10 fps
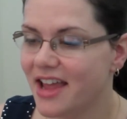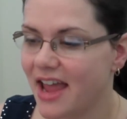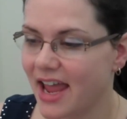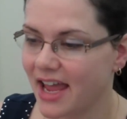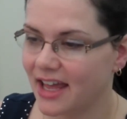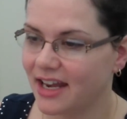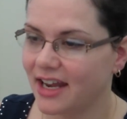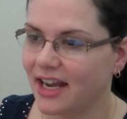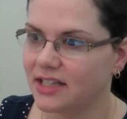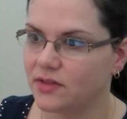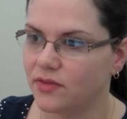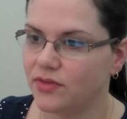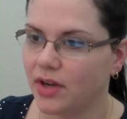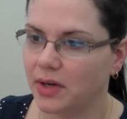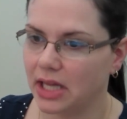And it's
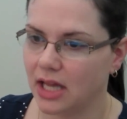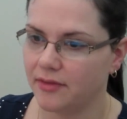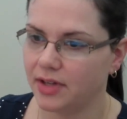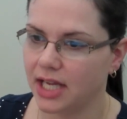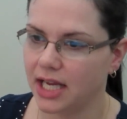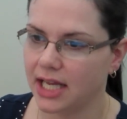very lovely,